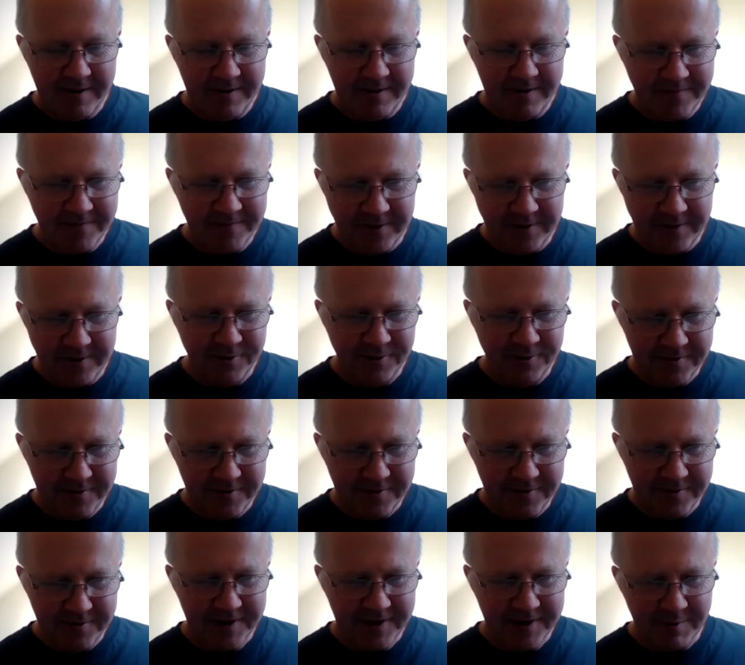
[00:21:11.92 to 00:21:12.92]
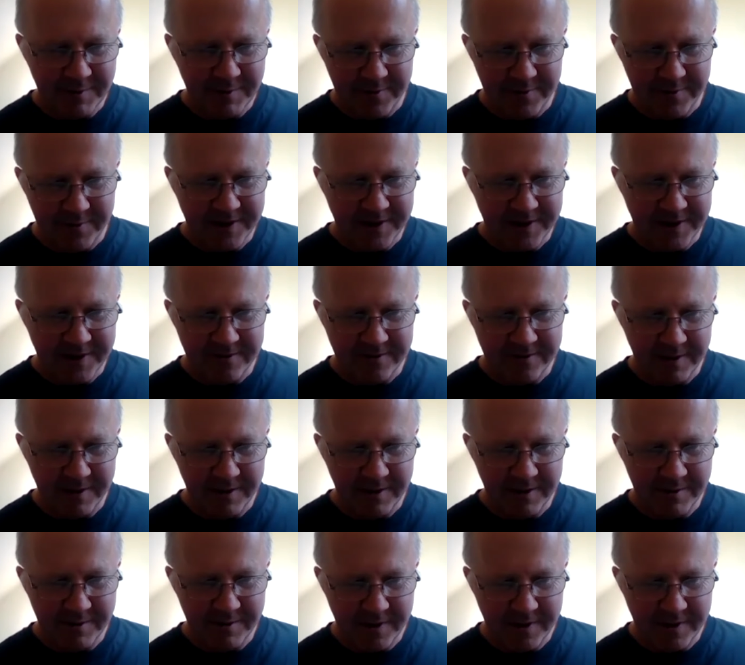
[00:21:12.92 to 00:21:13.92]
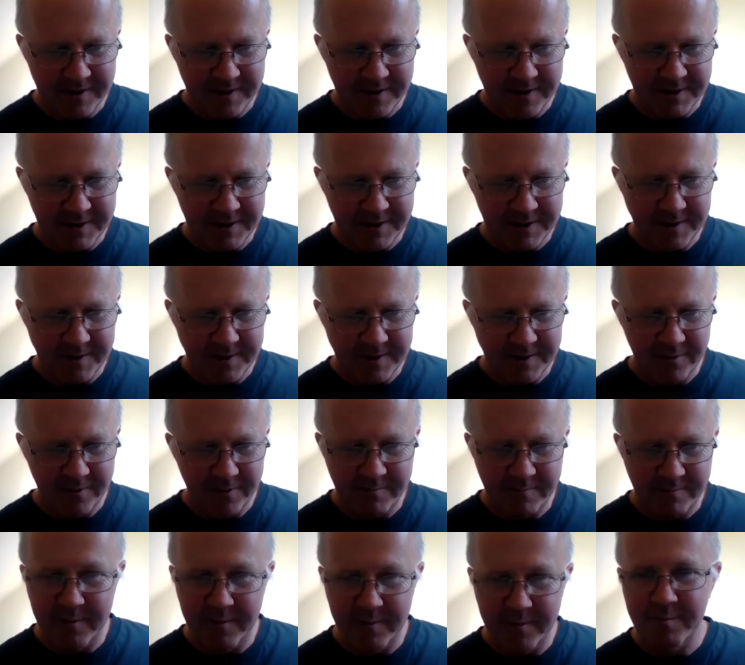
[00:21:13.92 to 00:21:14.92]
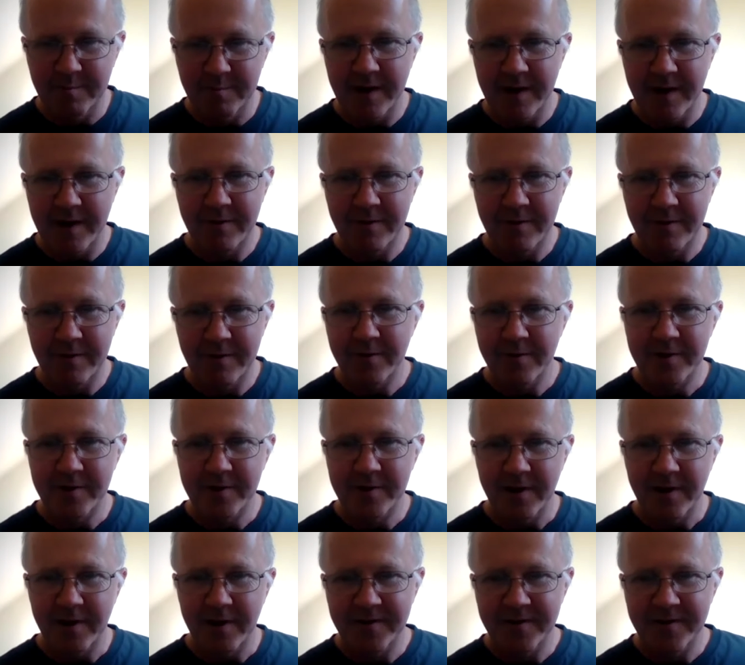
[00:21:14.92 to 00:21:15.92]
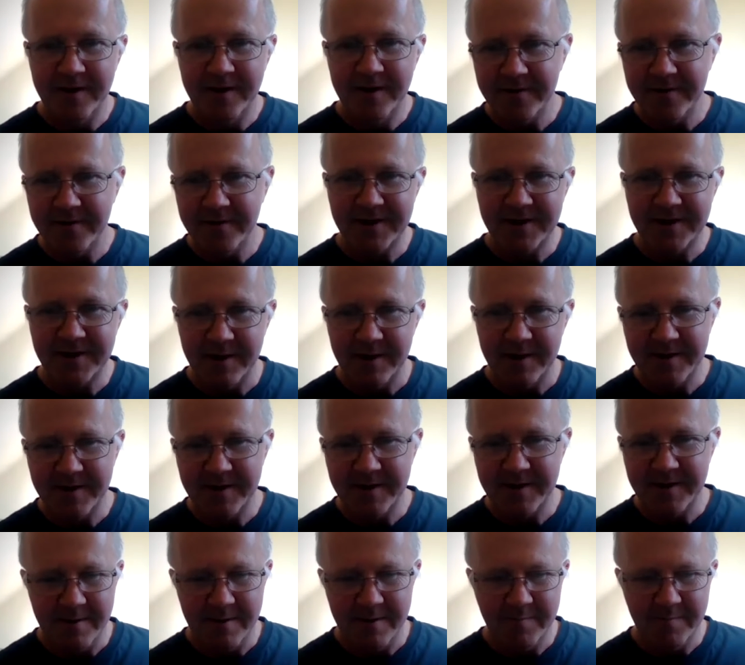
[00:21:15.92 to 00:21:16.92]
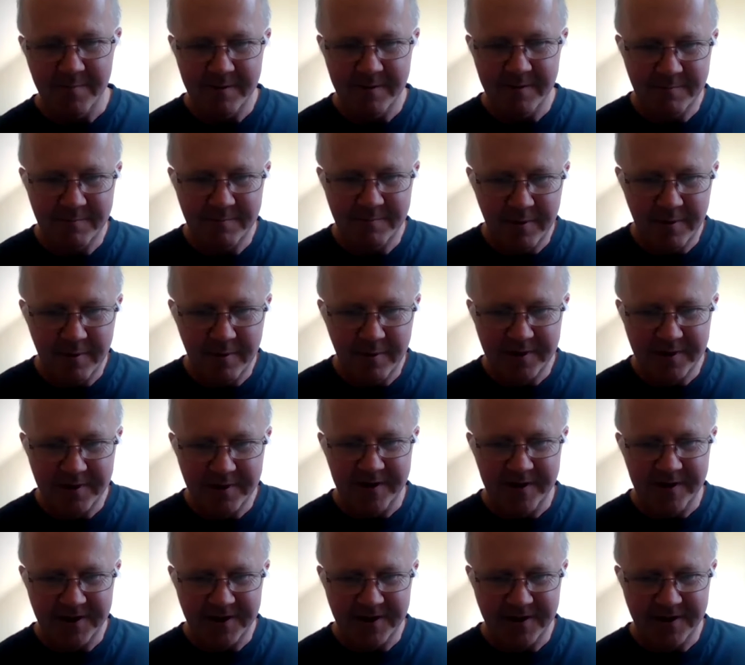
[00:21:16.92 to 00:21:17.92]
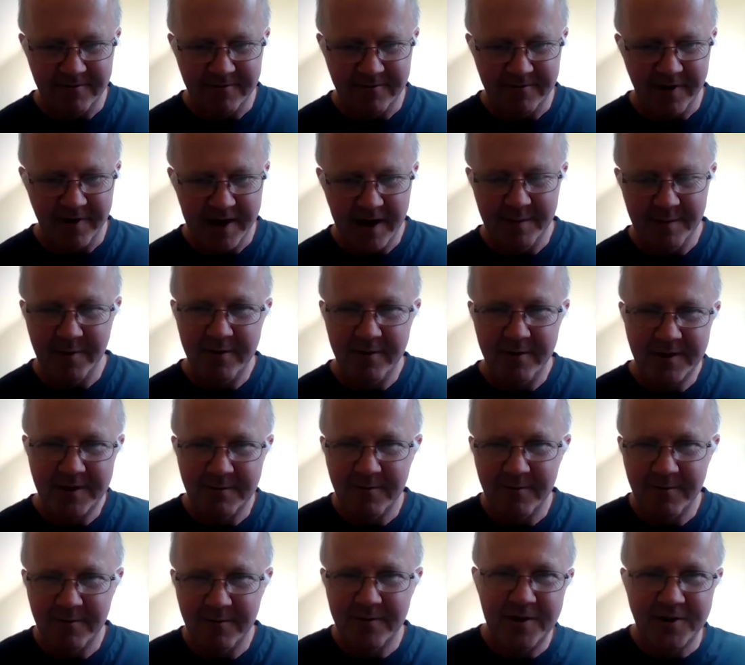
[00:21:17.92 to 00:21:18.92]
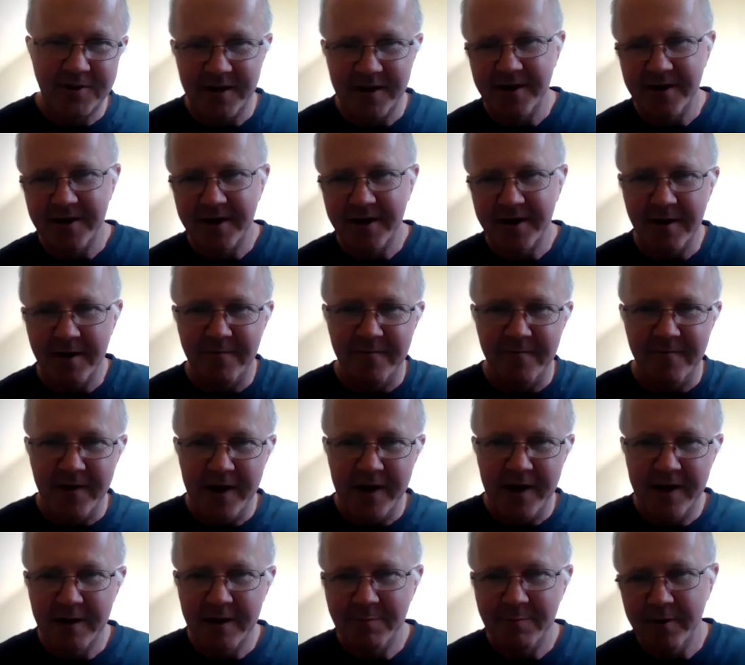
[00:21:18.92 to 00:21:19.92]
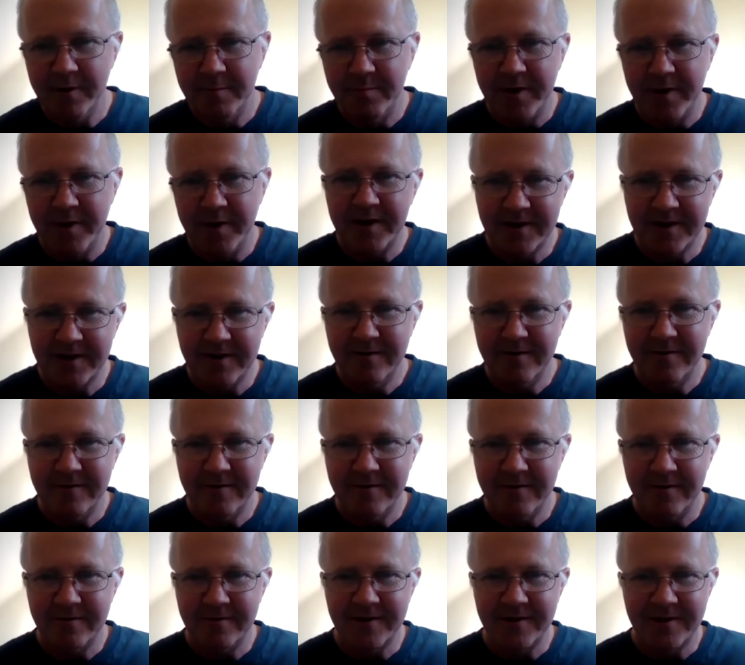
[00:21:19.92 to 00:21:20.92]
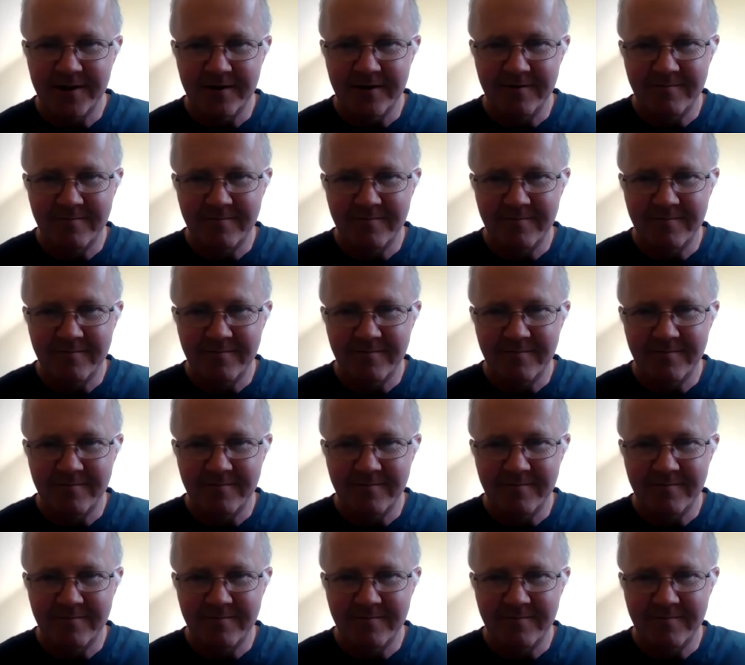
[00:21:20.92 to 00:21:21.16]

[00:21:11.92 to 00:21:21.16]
got two things about Brixton really. But one is what I know you lived there for a certain time, but what motivates you to write about it? What are you trying to convey about Brixton, or is it?